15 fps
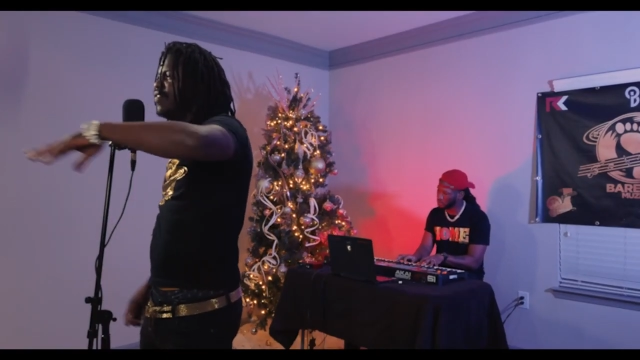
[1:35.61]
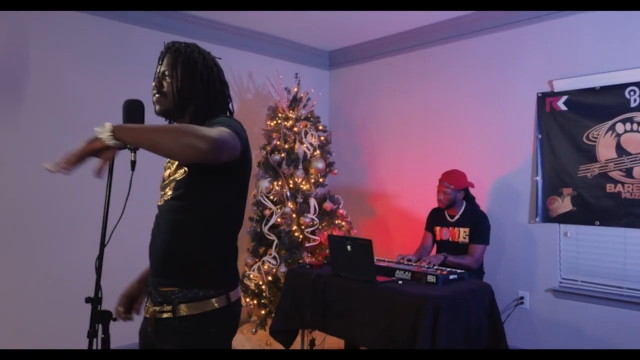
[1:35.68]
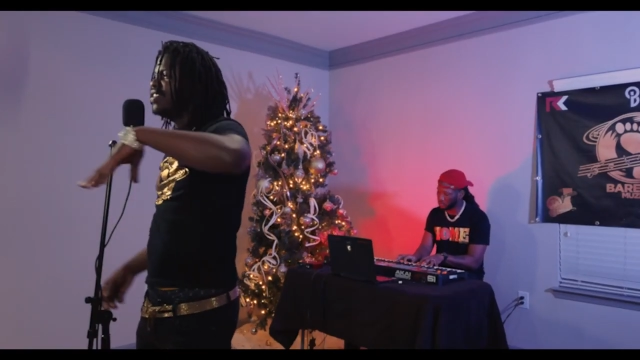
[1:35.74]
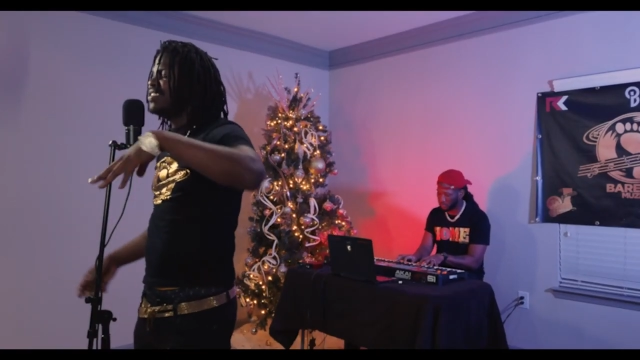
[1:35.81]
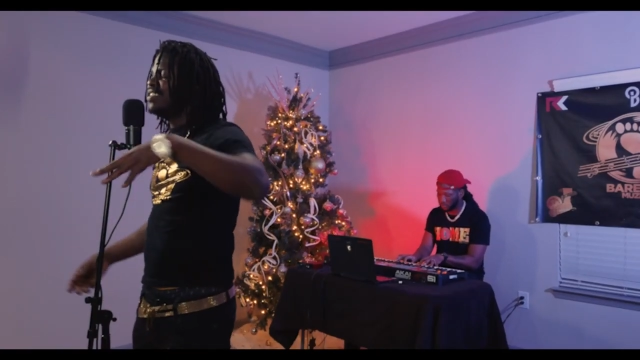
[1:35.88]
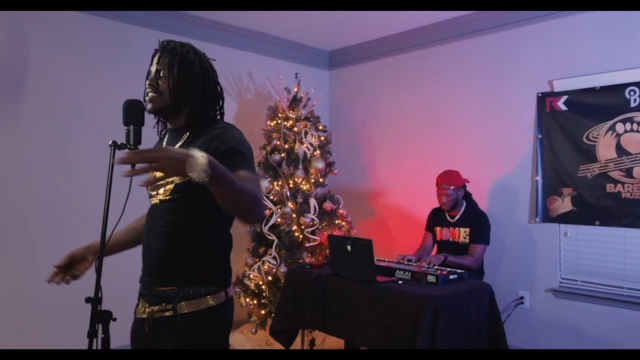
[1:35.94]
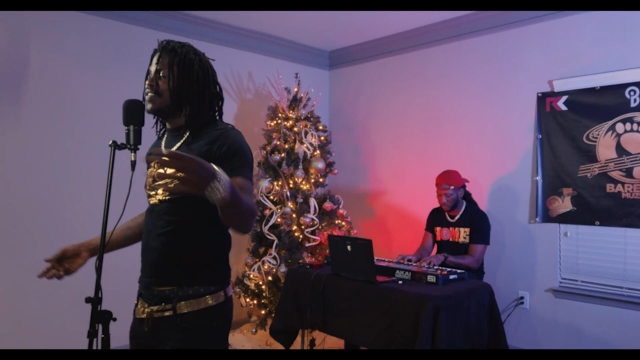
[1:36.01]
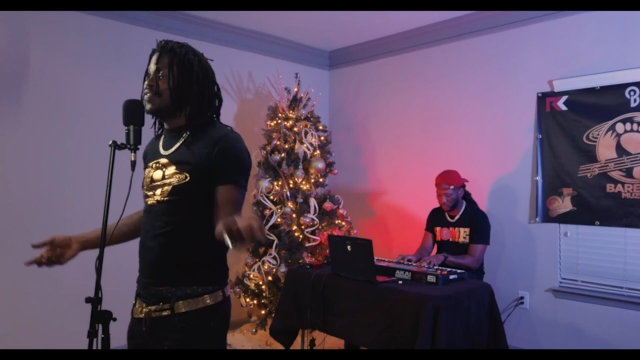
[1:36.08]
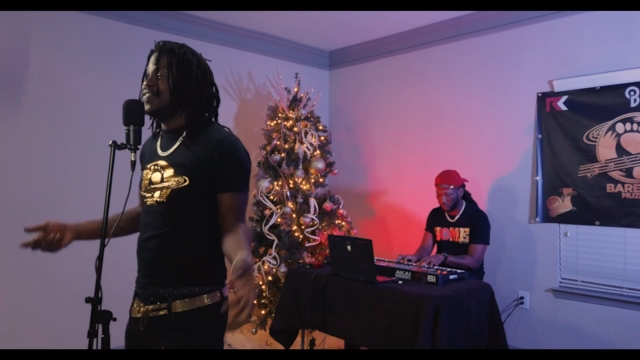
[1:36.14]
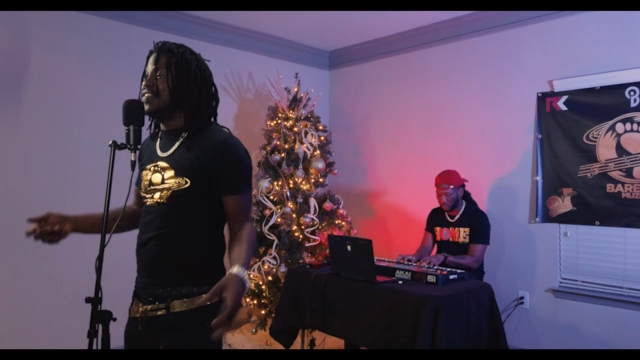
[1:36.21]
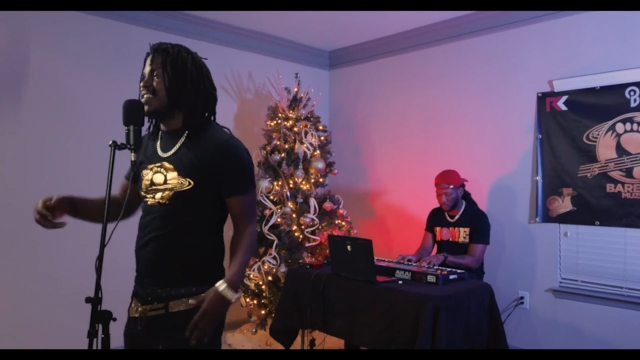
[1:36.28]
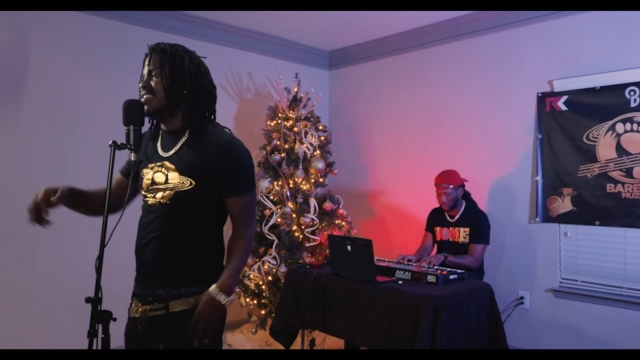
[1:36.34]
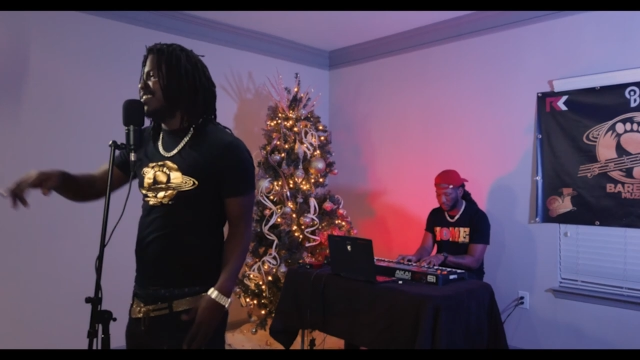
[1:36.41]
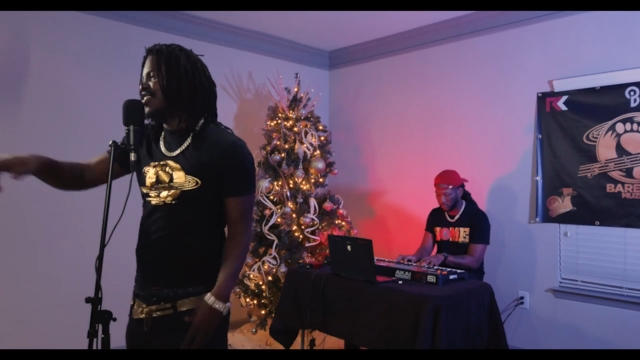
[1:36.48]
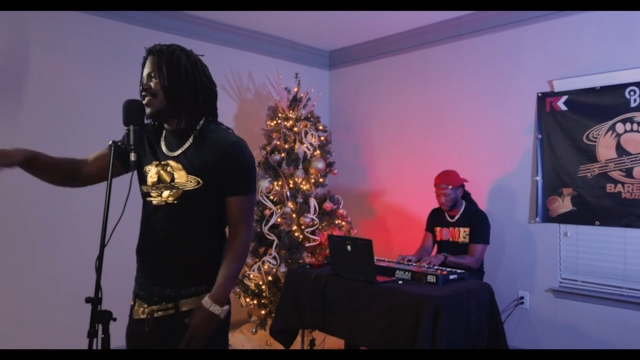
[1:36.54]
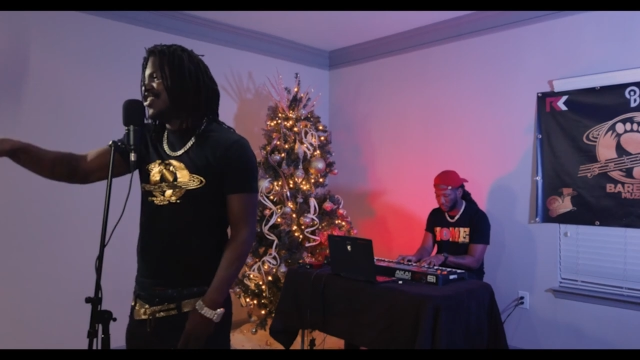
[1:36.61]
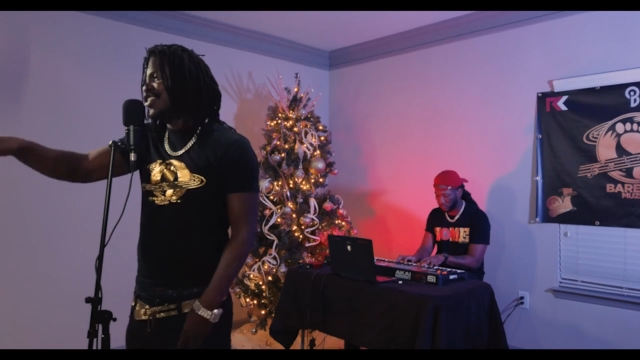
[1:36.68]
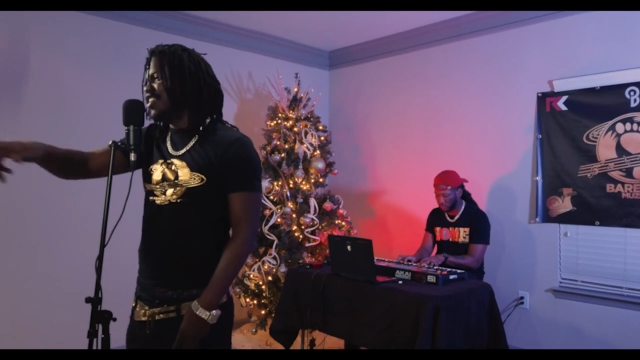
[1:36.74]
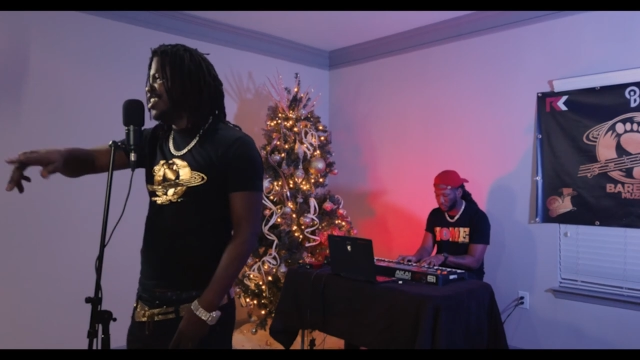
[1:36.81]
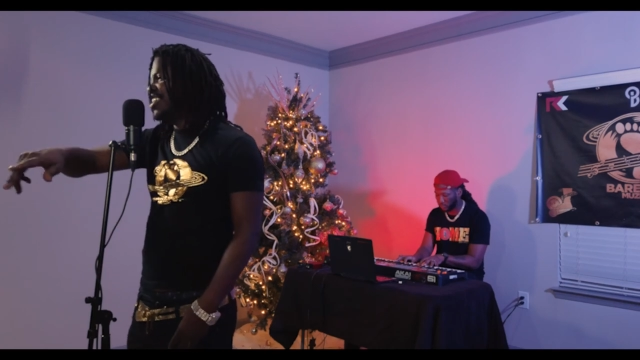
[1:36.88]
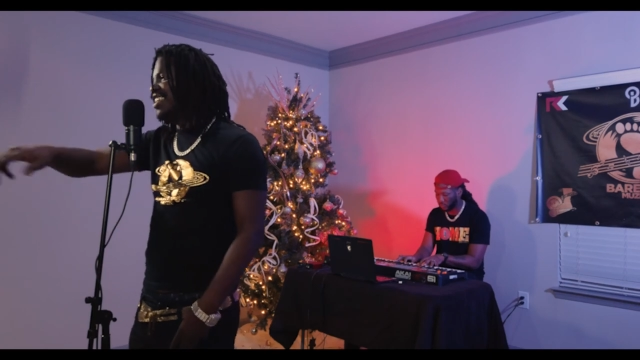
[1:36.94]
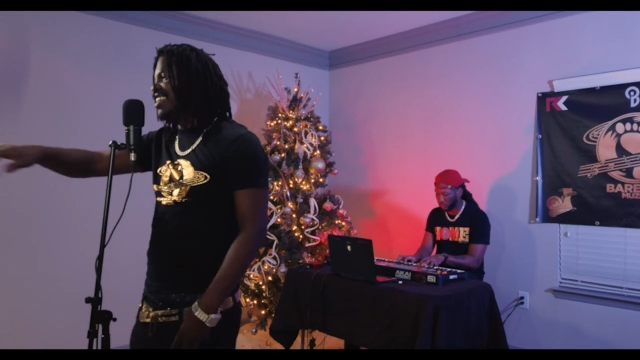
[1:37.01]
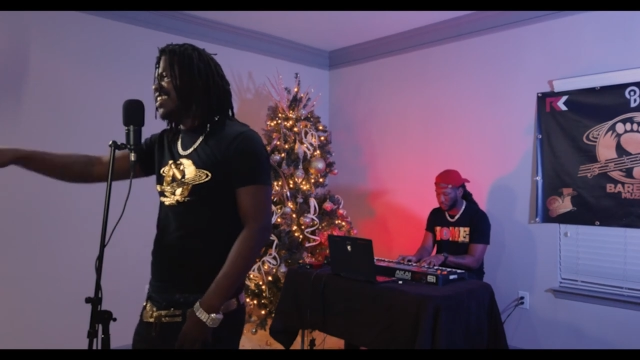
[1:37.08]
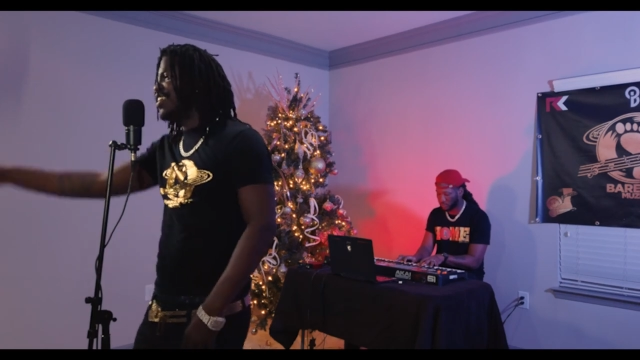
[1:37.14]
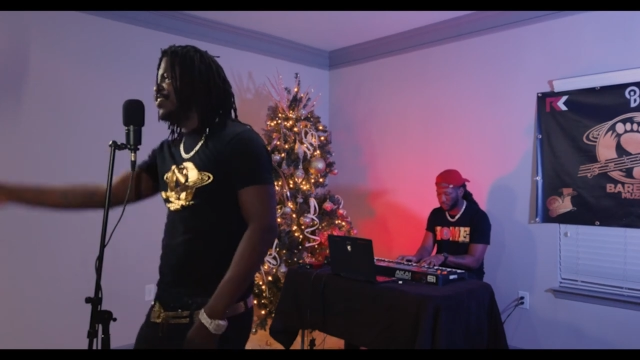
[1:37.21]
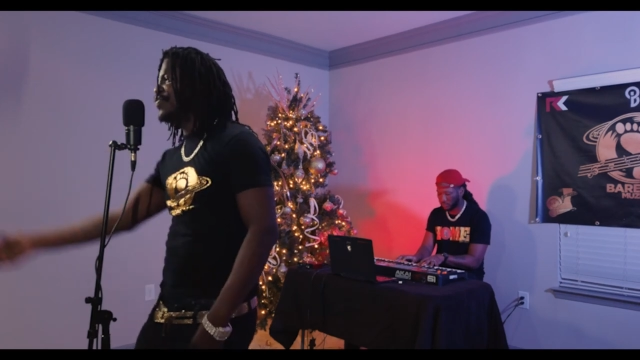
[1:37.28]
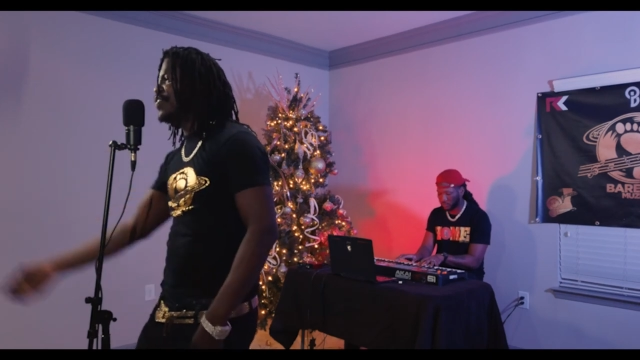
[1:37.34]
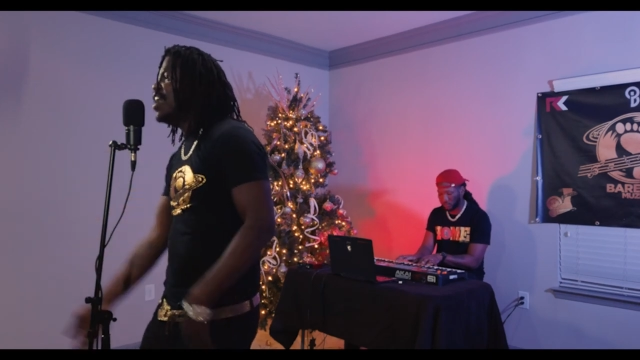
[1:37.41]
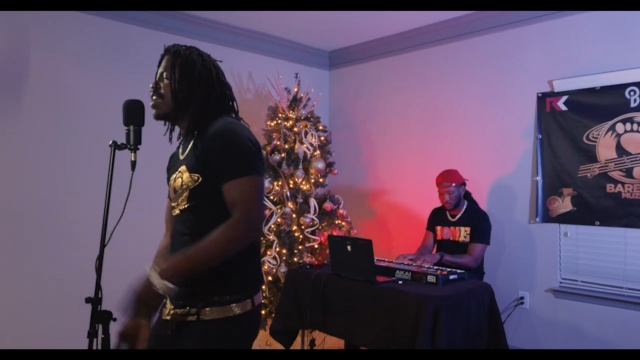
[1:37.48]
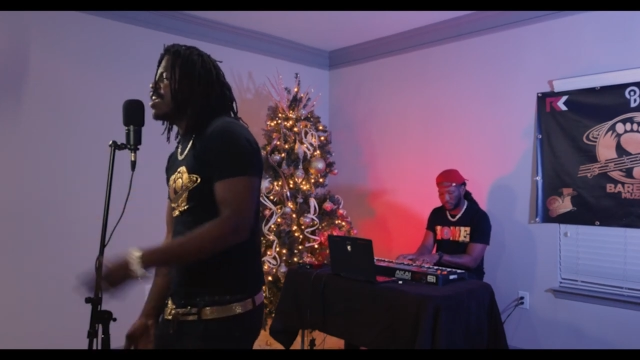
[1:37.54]
ever stiff and you no need
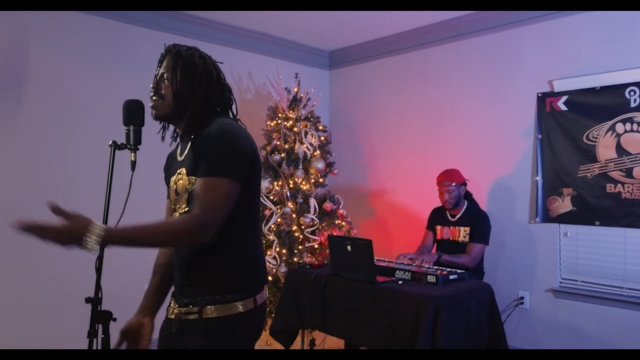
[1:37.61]
lift.